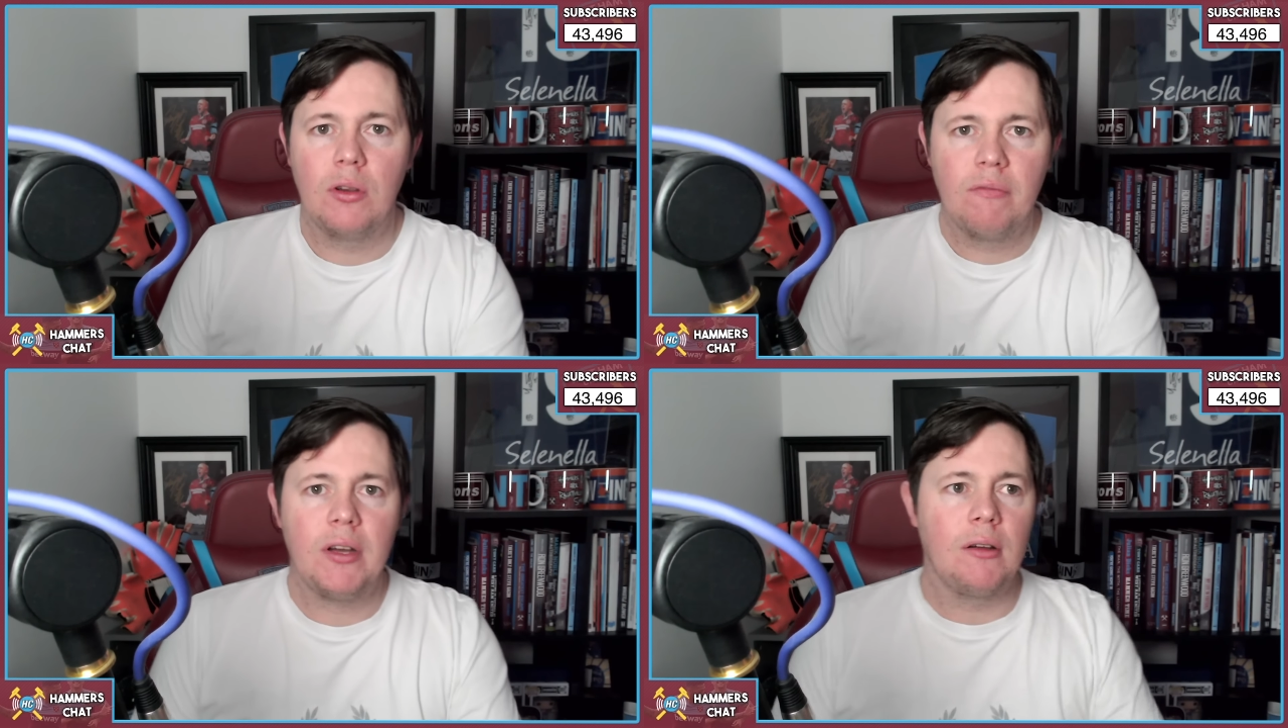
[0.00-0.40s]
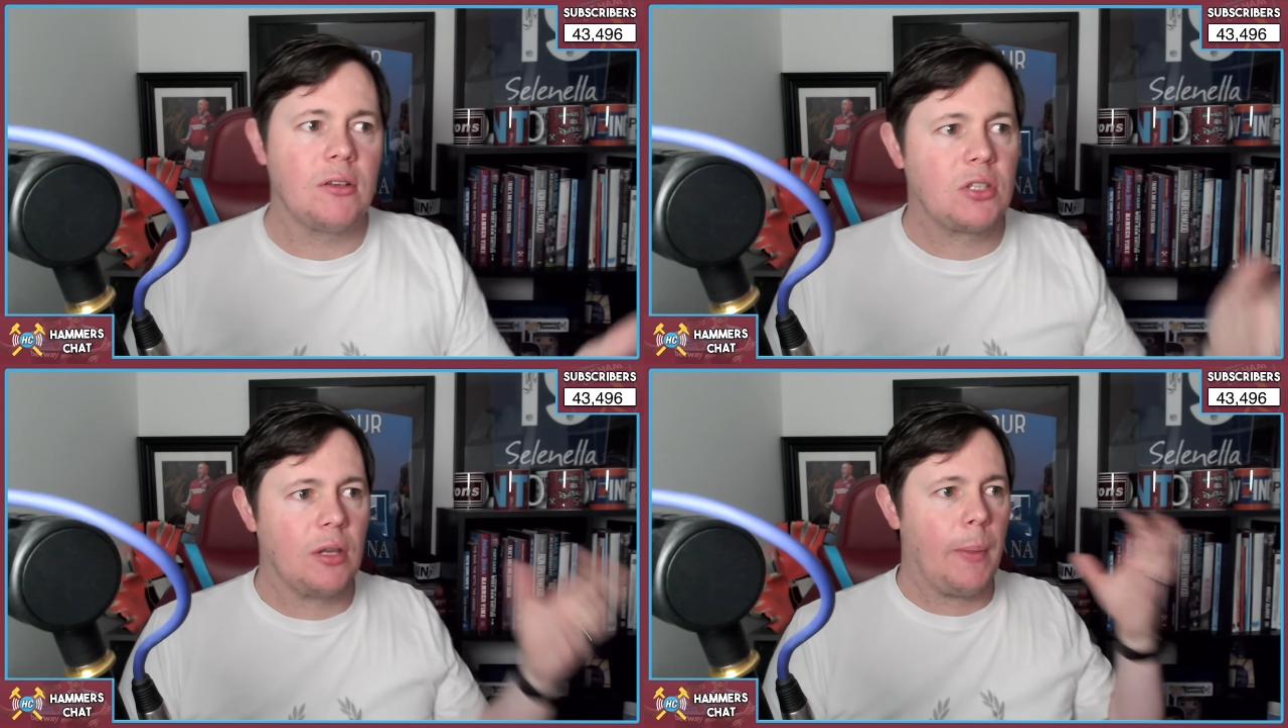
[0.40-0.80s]

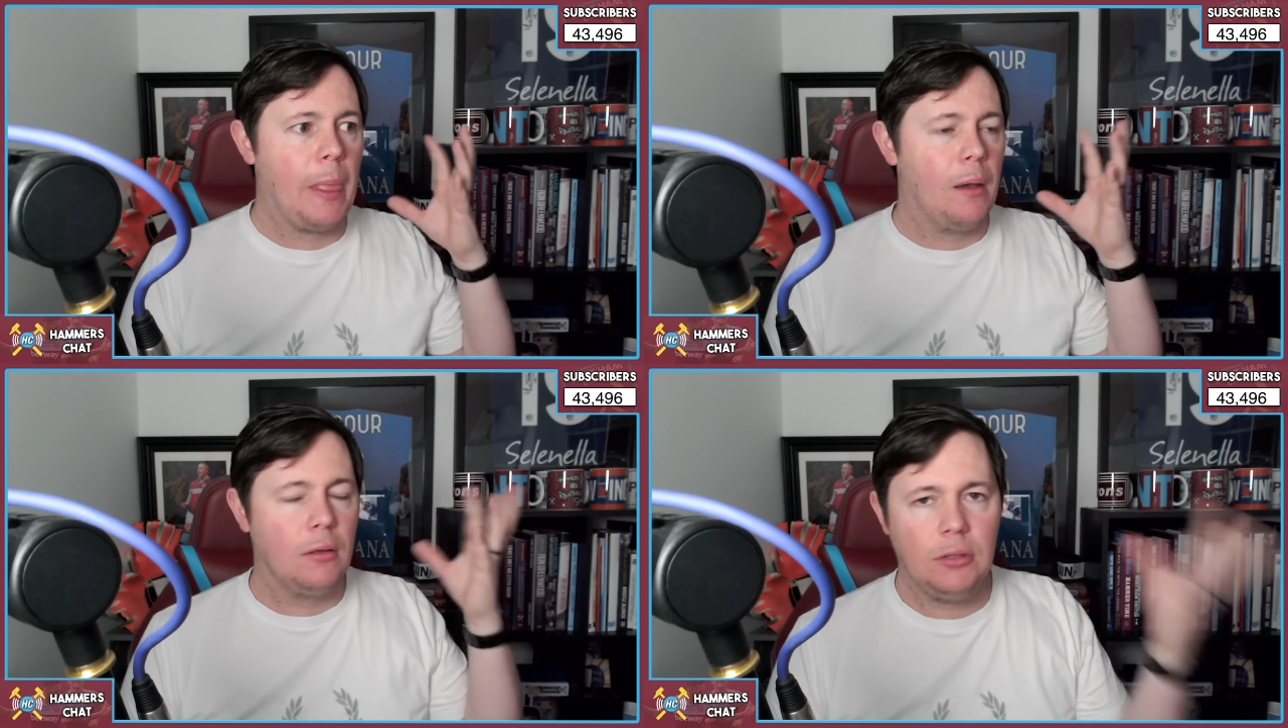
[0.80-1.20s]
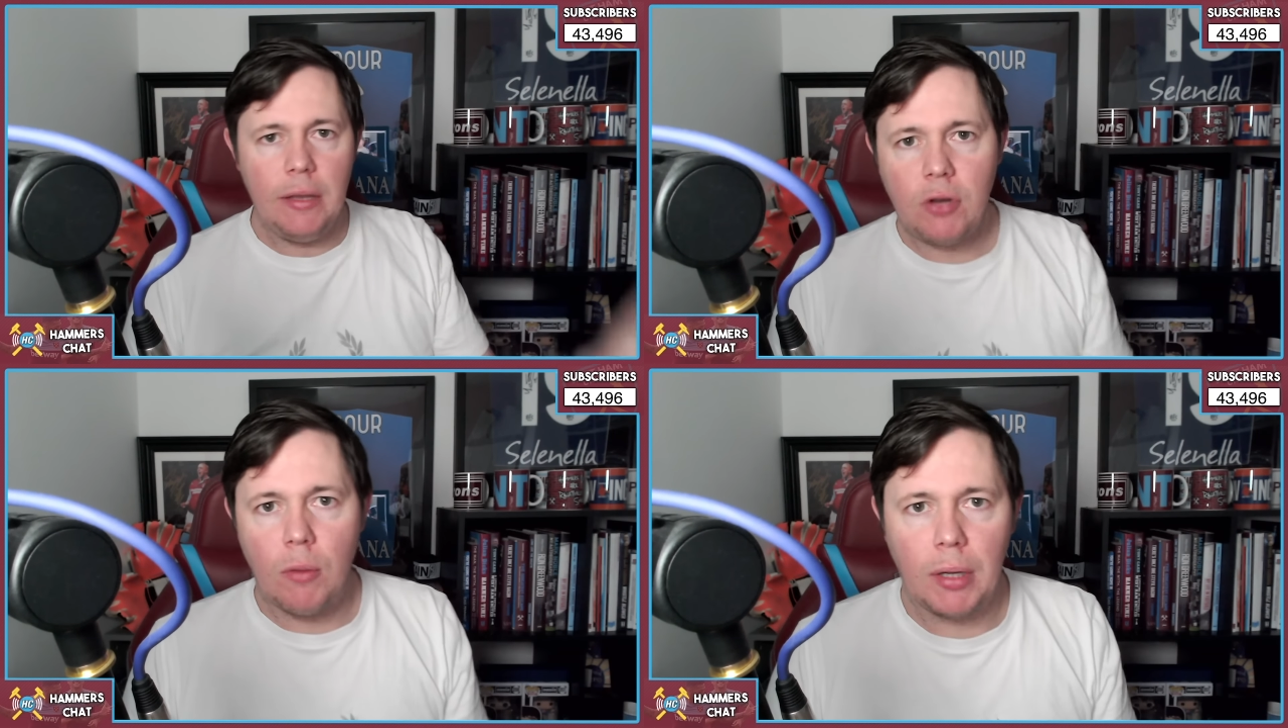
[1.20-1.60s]
Wirtz.
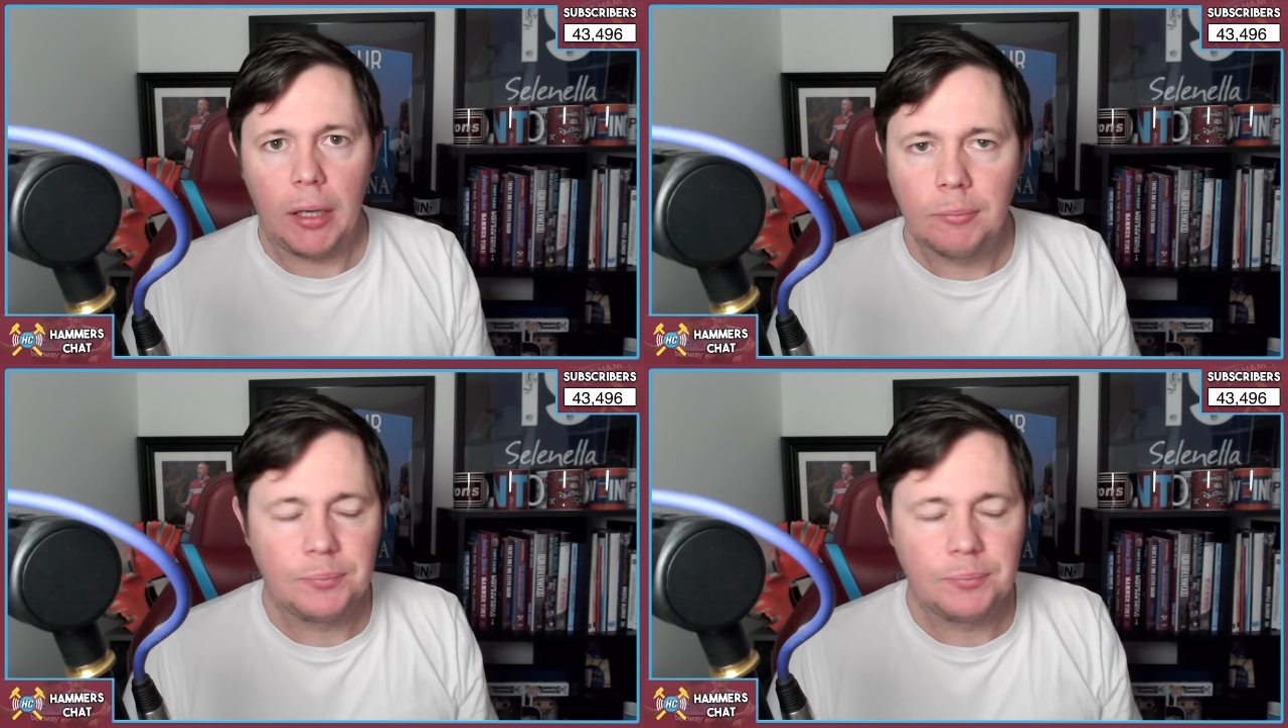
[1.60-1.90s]
They've got money.